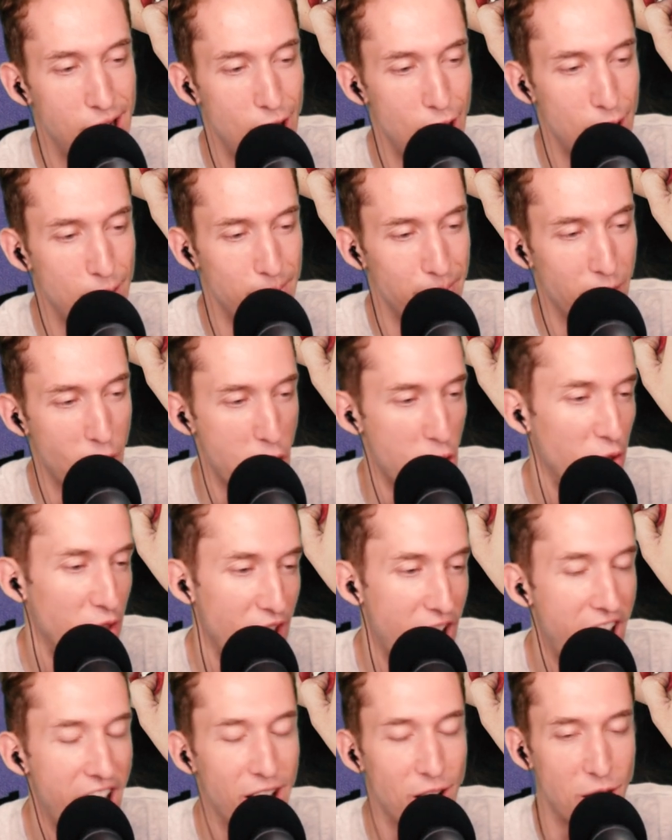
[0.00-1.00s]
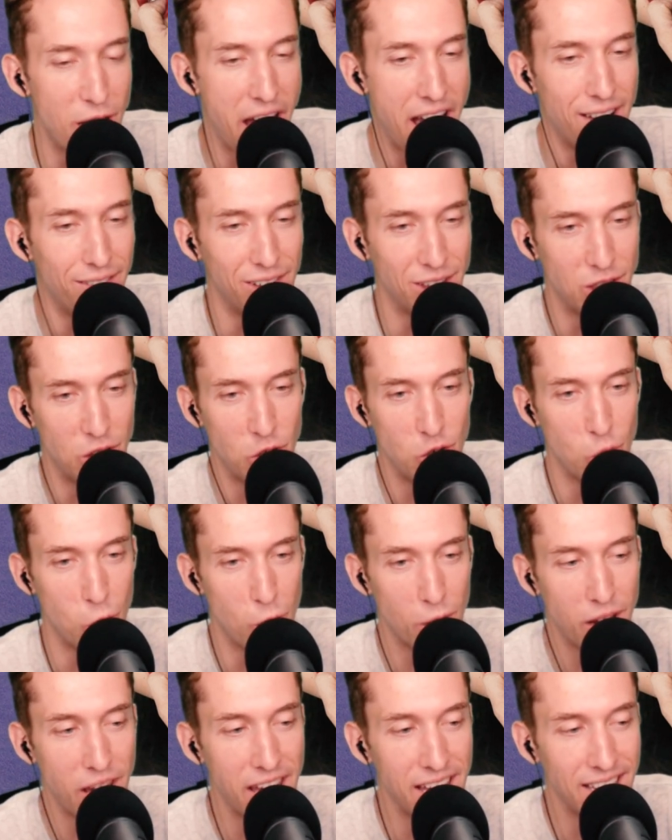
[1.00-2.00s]
Um, early on, you have like the
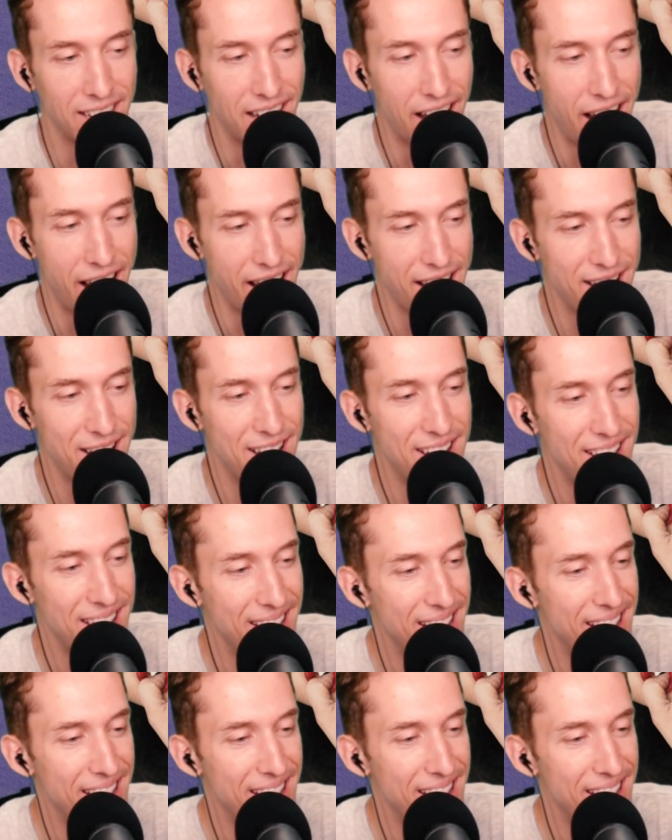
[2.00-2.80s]
Short King line,